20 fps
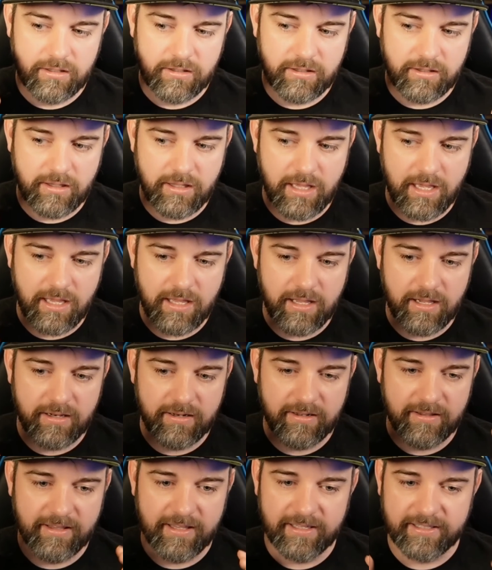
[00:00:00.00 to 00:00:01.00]

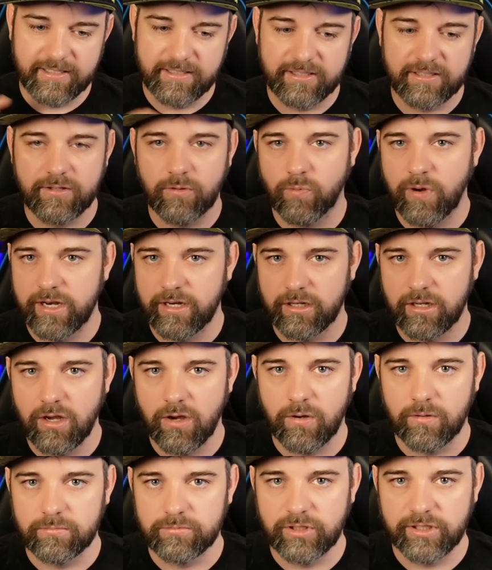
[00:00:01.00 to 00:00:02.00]
then this is the way to
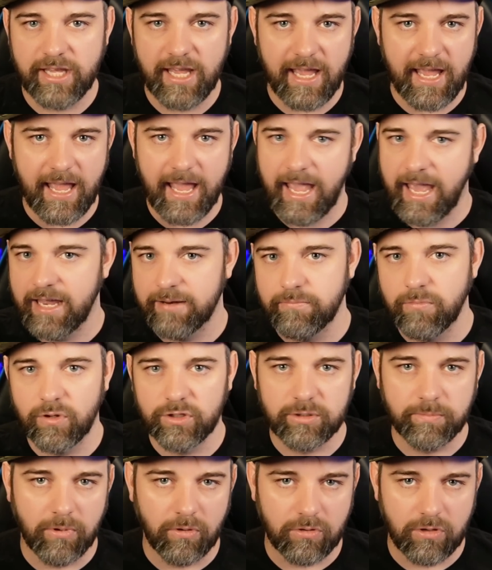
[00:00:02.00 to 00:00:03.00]
go. You can't add
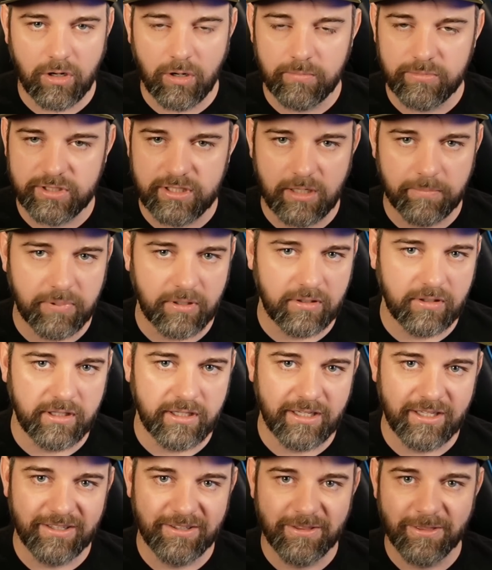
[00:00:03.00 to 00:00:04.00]
multiple Chromes
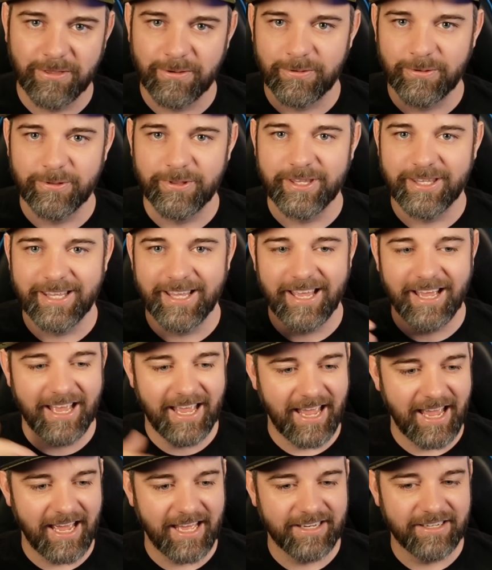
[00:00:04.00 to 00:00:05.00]
typically through the
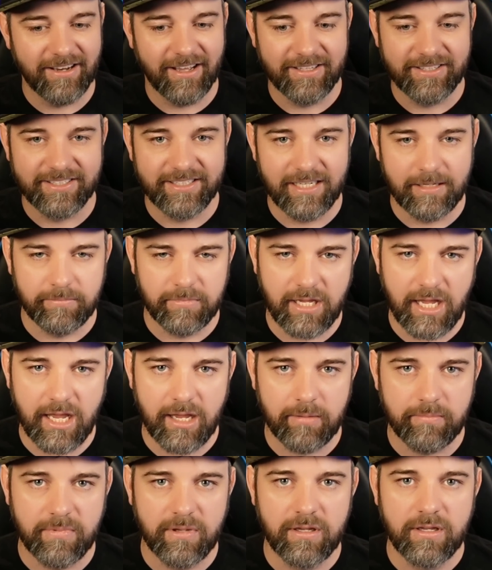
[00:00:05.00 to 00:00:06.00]
add non-Steam
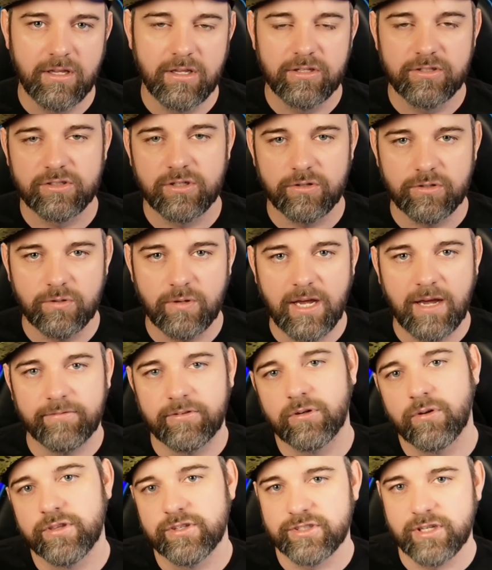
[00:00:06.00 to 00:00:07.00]
game, so you have
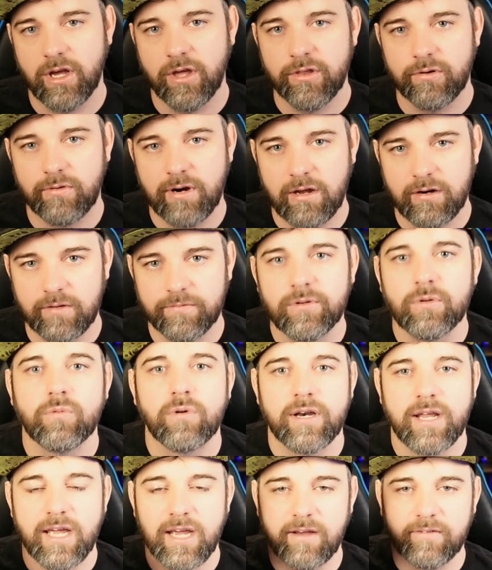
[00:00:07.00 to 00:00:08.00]
to go this other route if you
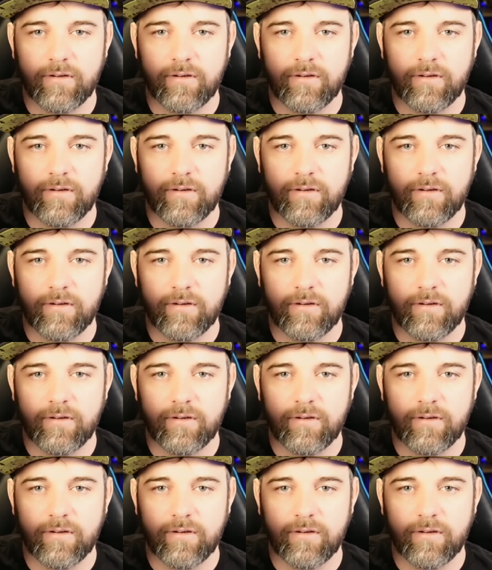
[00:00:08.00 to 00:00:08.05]
want to have